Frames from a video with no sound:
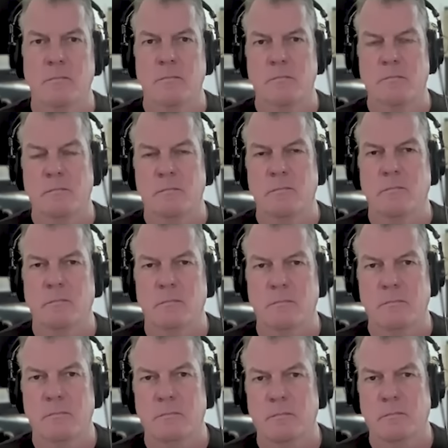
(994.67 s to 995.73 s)

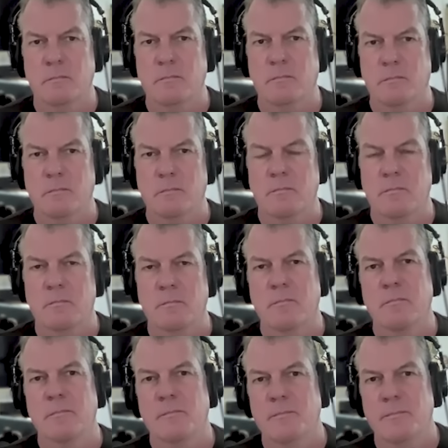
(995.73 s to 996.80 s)

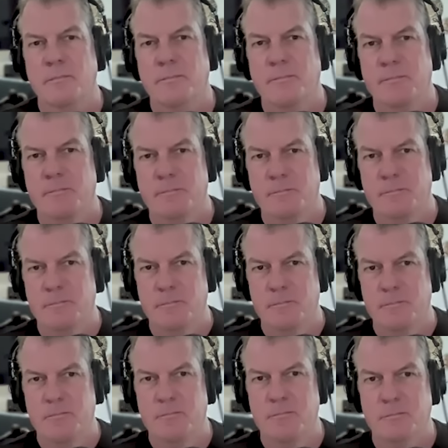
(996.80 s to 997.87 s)

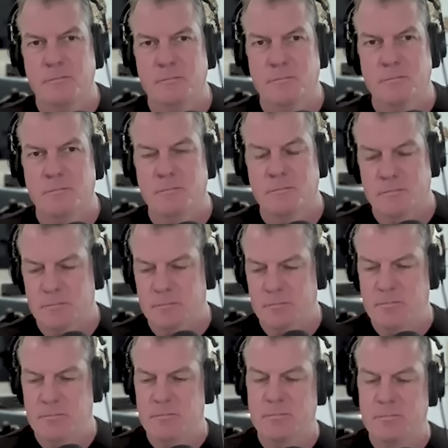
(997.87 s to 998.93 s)

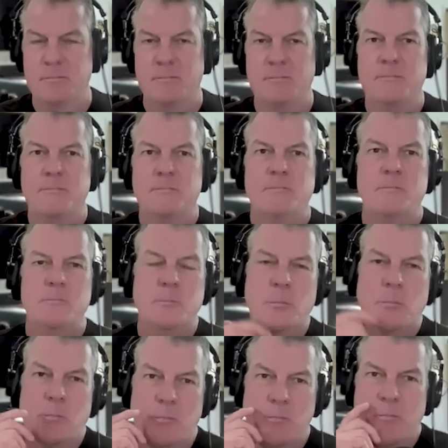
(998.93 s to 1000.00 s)

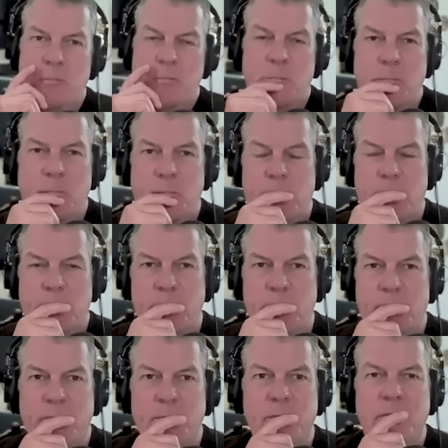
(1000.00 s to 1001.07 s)

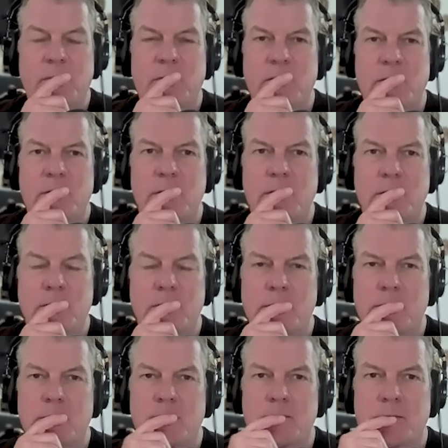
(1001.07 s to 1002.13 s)

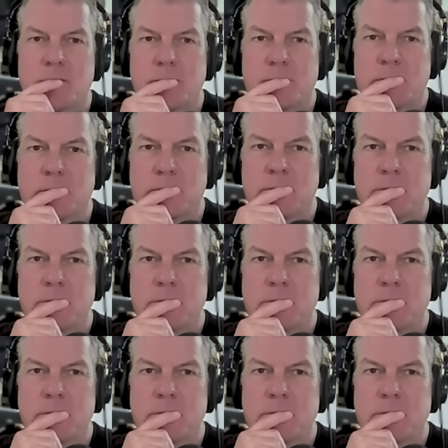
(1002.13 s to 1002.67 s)
The person shown says nothing.